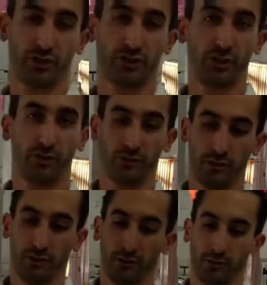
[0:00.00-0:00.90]
So
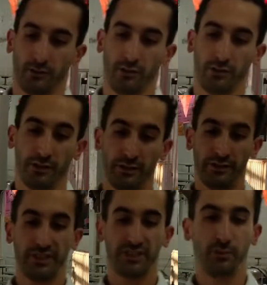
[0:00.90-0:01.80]

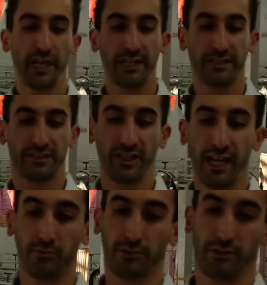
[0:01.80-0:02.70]
this panic
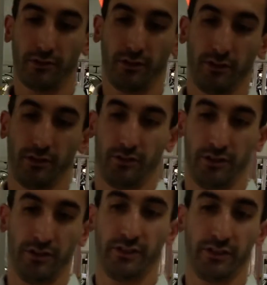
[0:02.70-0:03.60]
snap
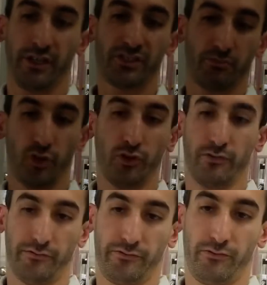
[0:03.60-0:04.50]
doesn't
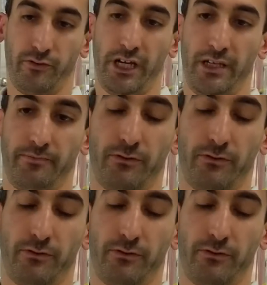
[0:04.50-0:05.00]
move, right?